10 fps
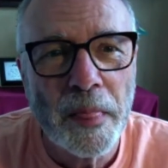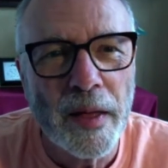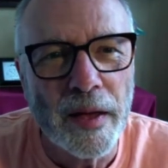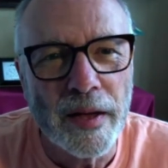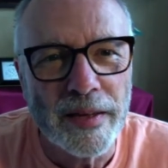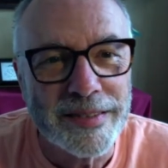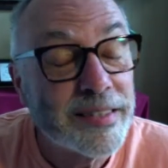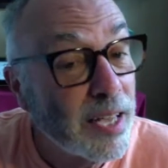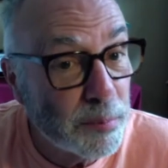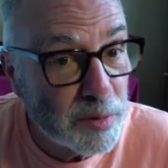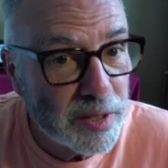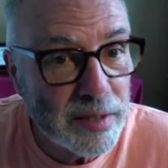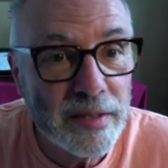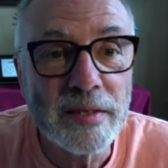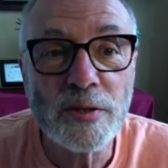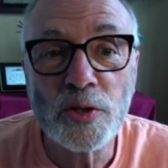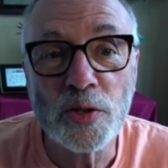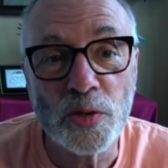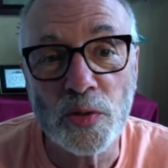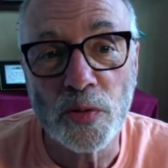tempted
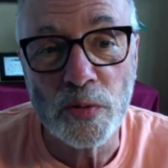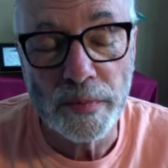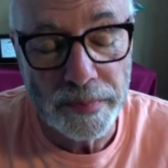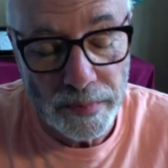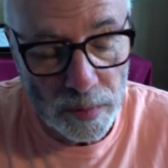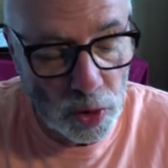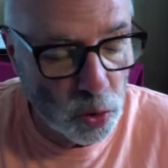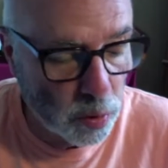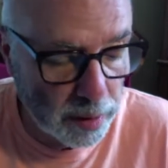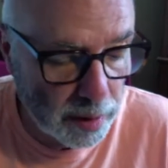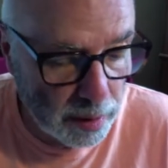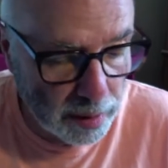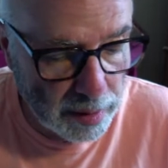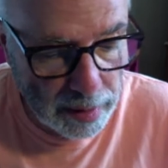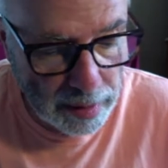to join